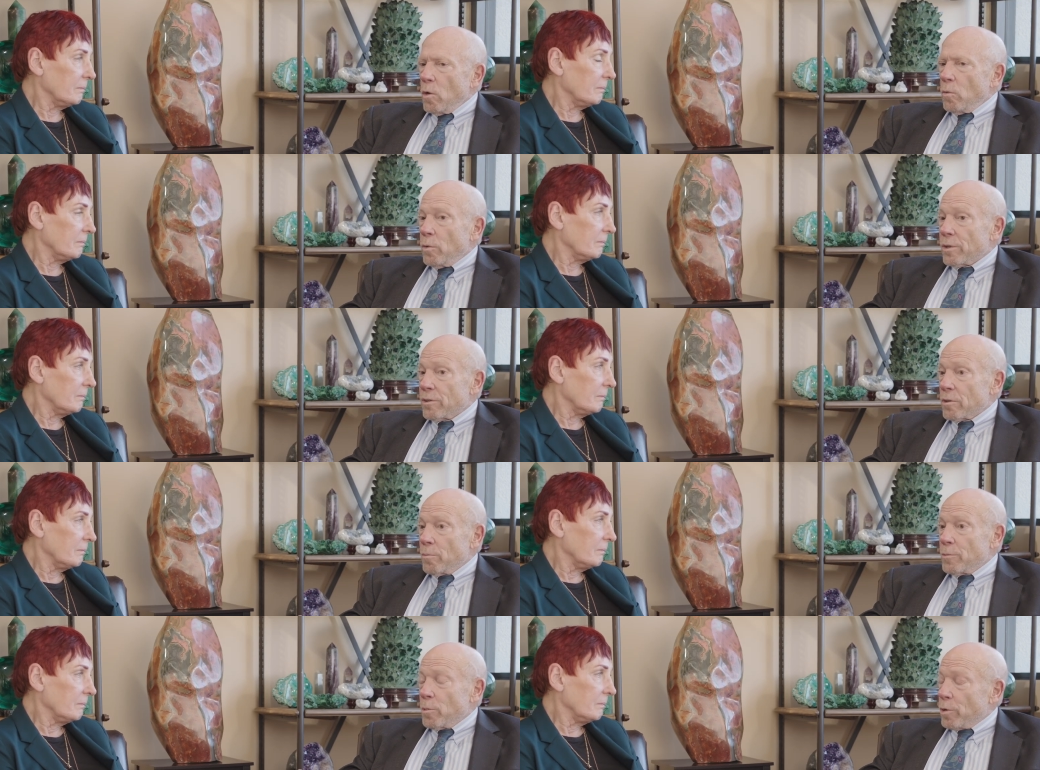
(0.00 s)
Speaker 1: With
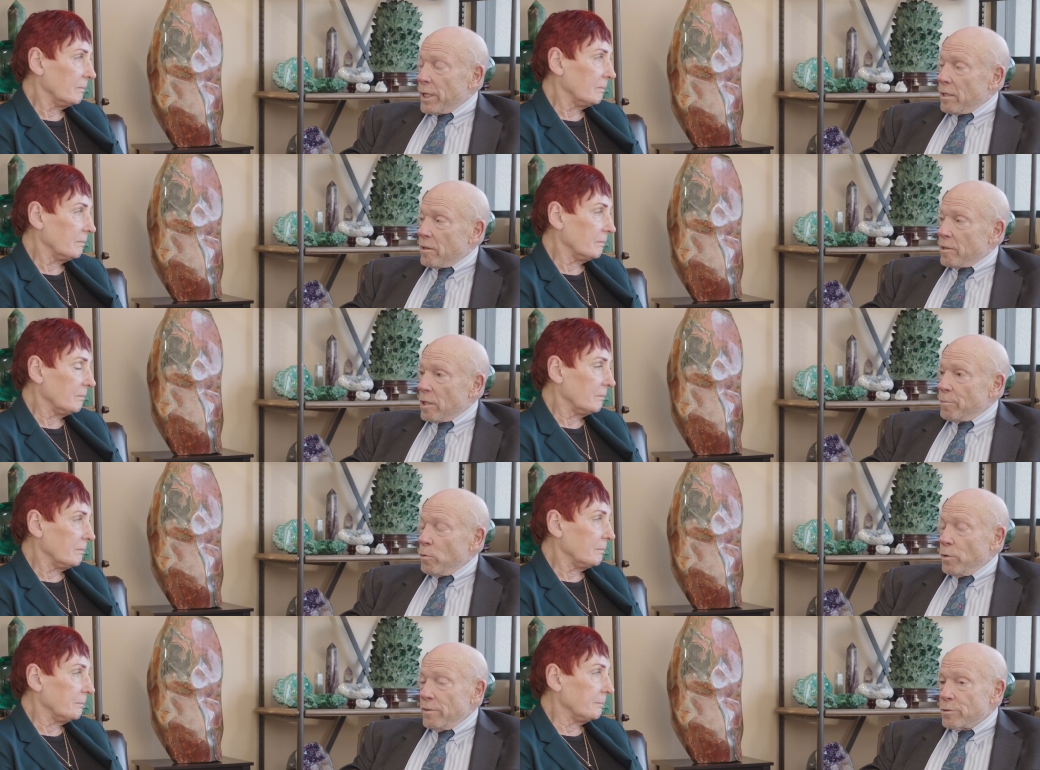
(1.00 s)
the, the
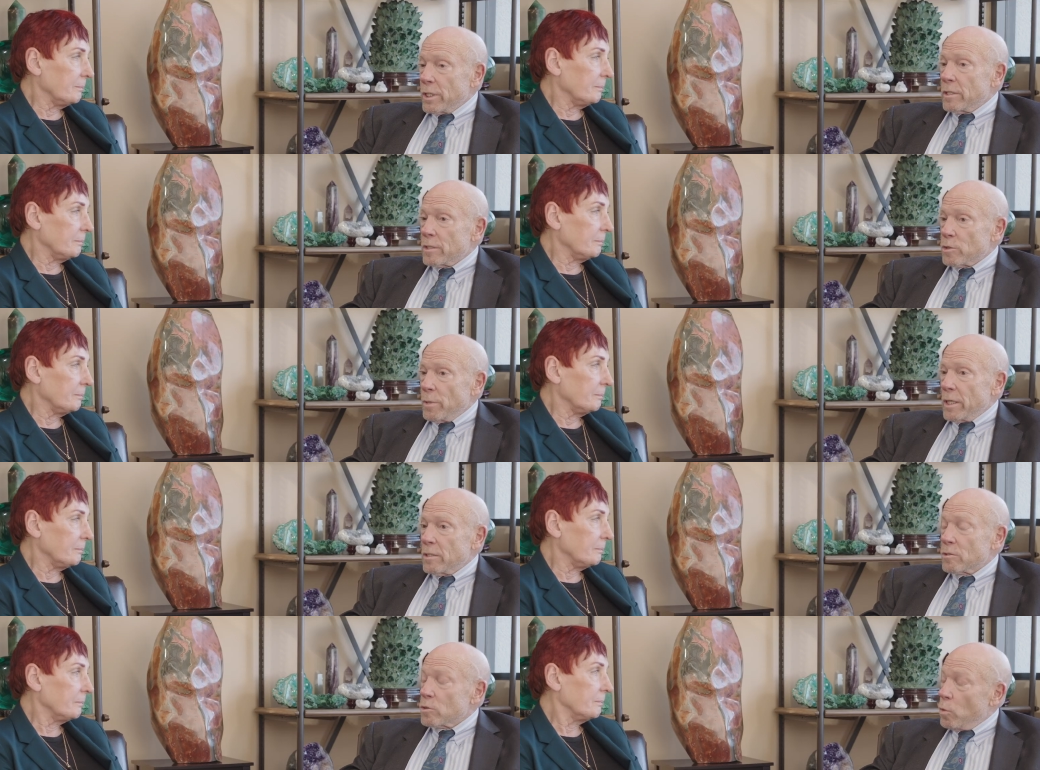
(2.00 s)
brachytherapy, we've treated as
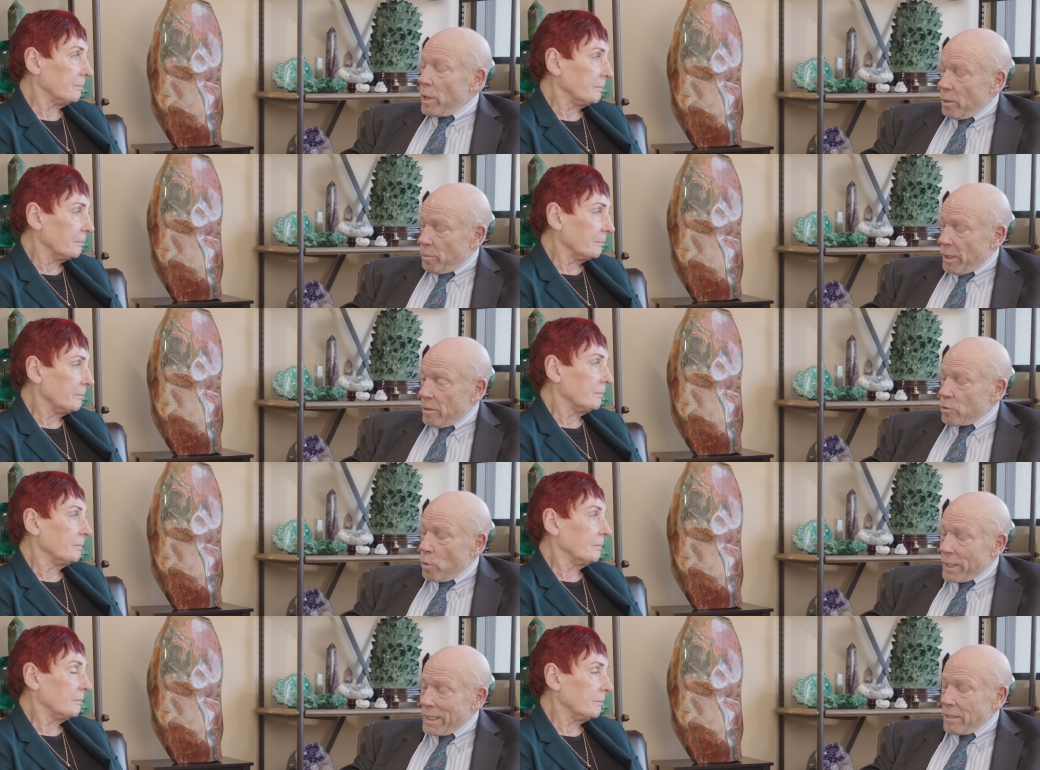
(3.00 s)
many as 20,
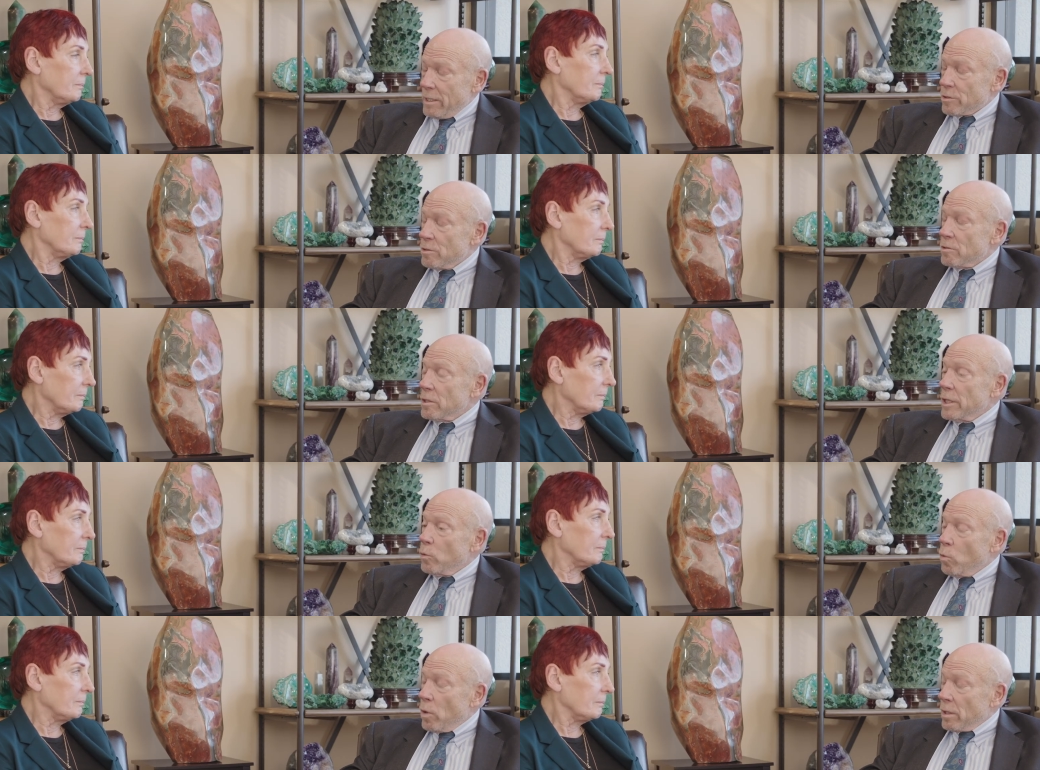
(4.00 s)
20 lesions
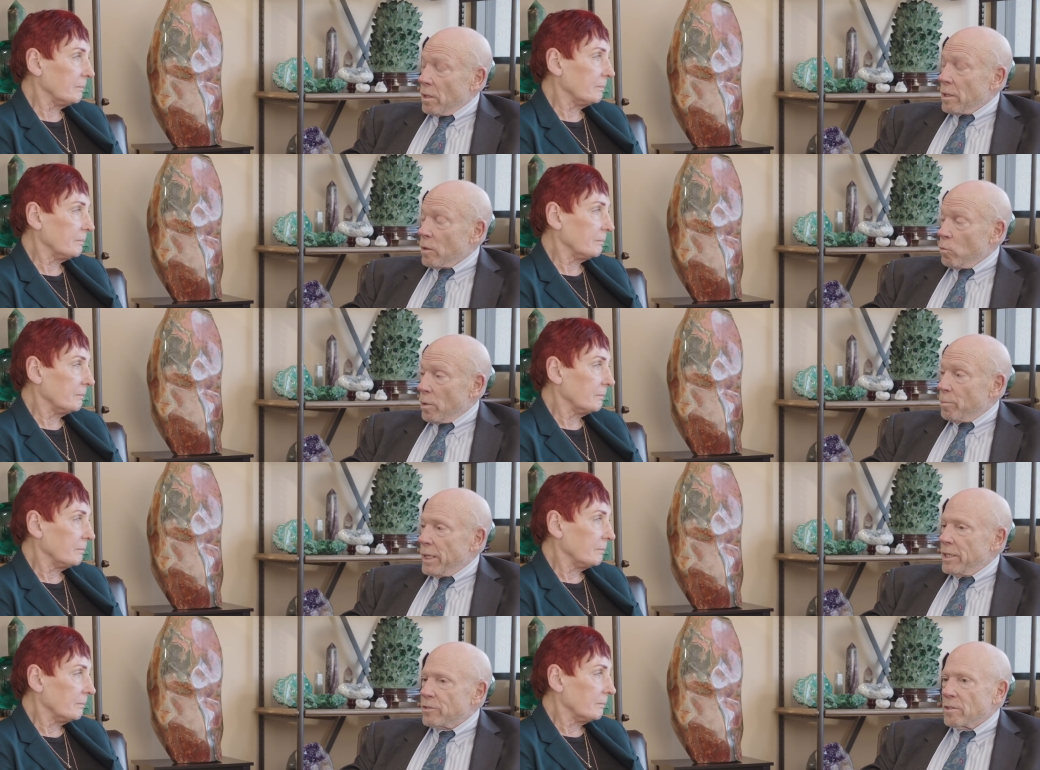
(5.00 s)
in one lung in one
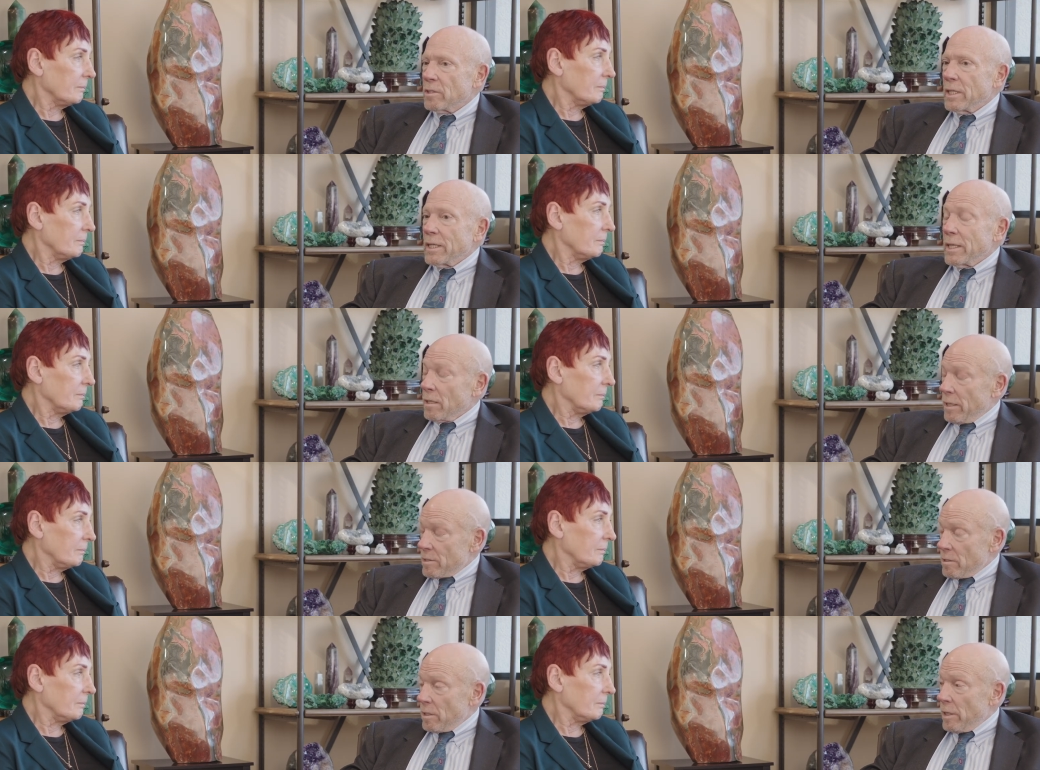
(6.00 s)
patient in
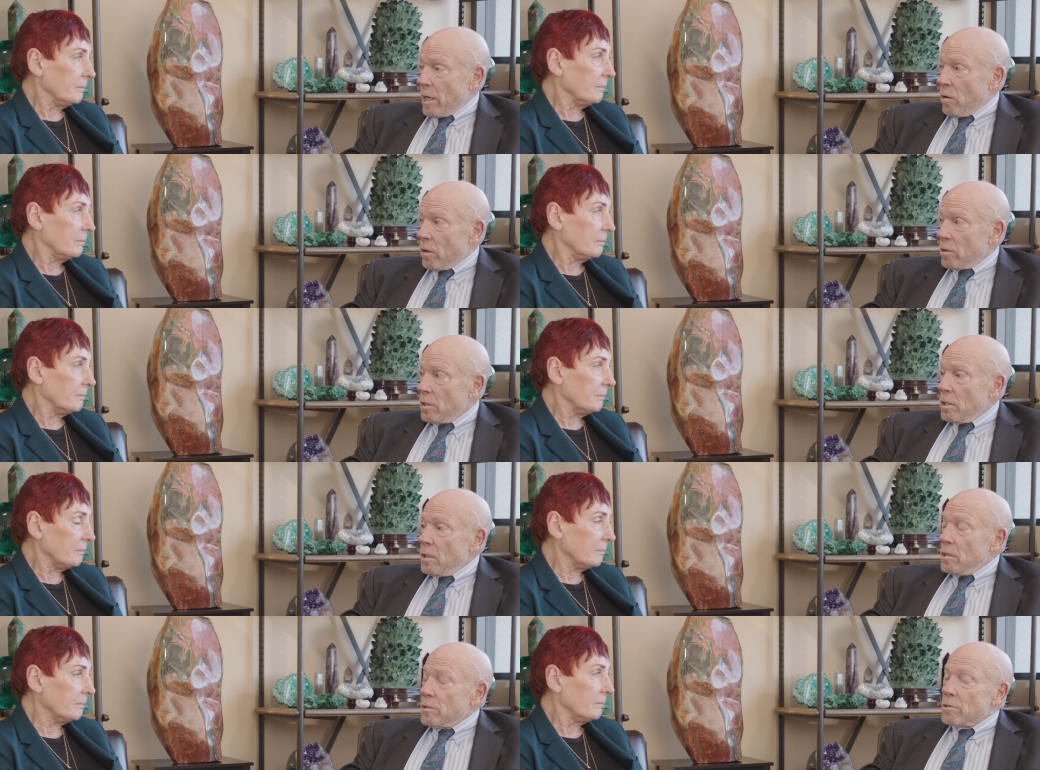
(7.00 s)
less than an hour.
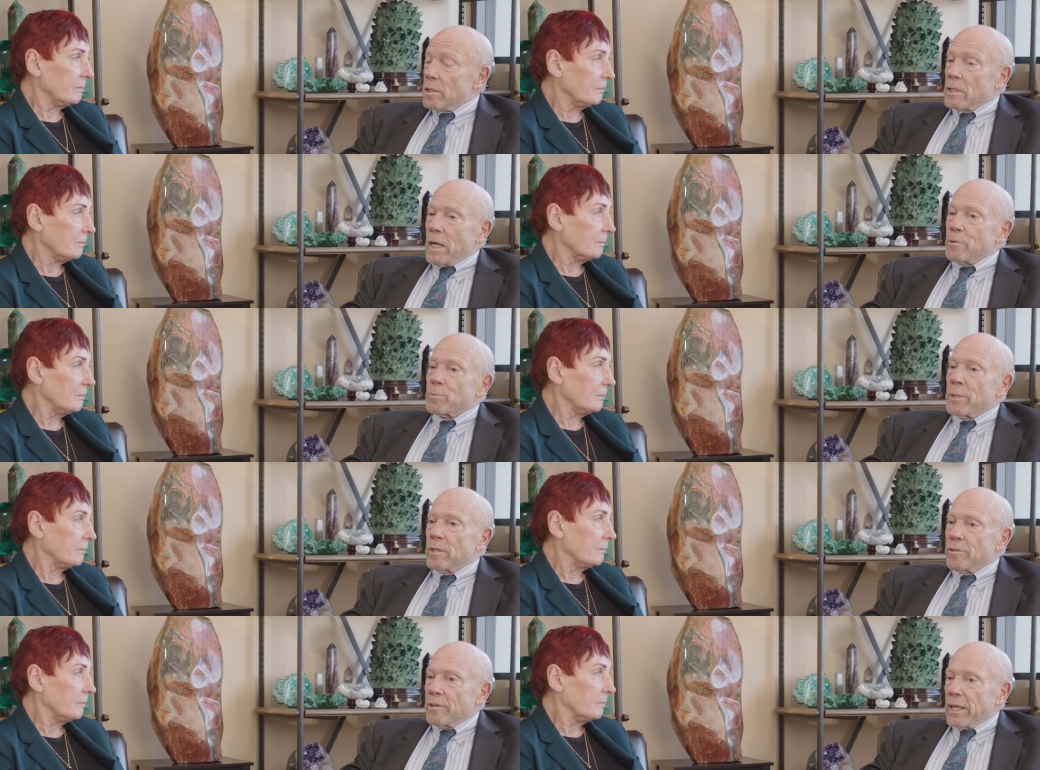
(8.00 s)
Mm-hmm. So the time
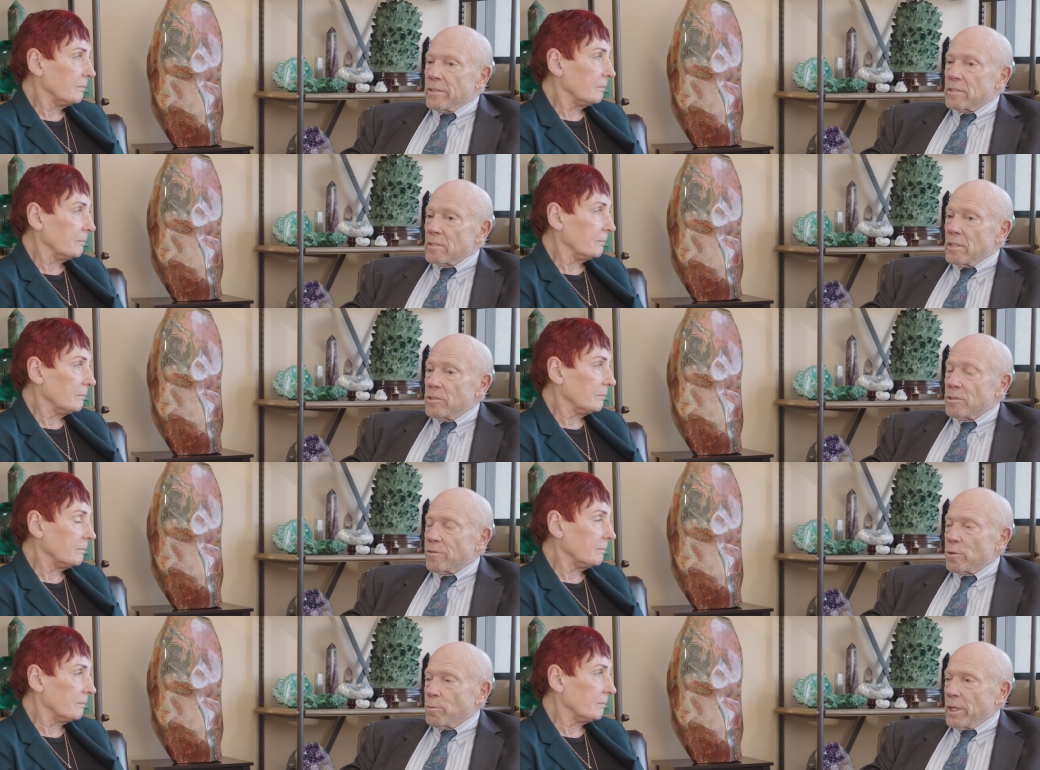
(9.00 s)
spent under
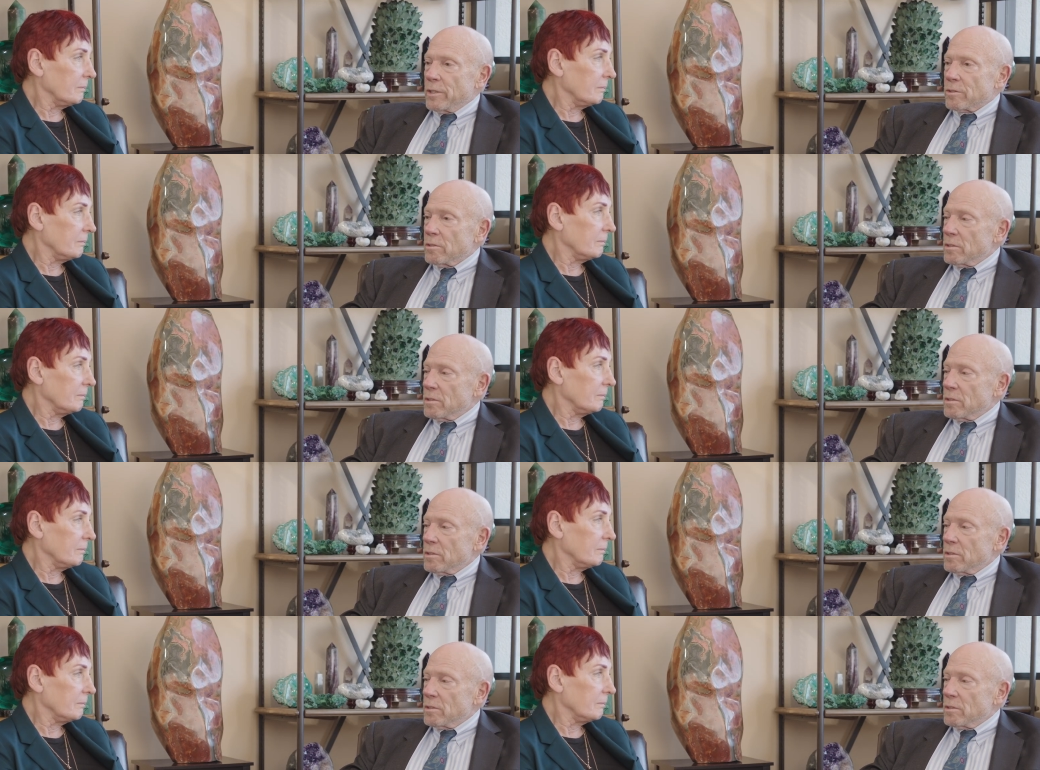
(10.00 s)
anesthesia for the patient